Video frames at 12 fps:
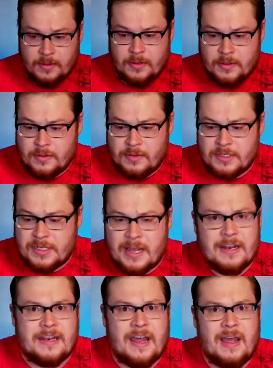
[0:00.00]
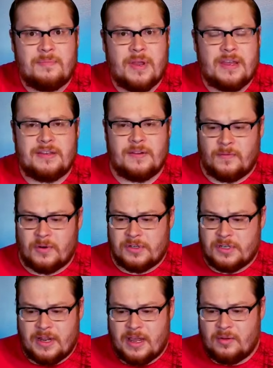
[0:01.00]
Th there's not a non-painted
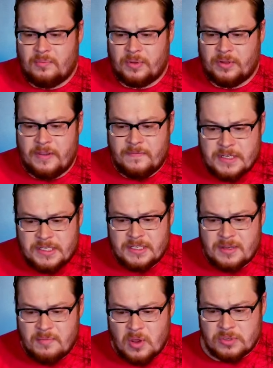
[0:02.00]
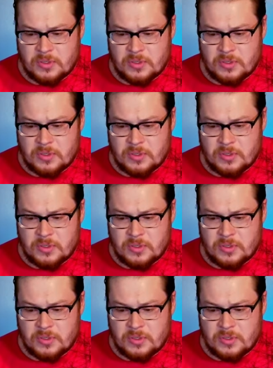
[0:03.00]
version, I don't believe. This is a most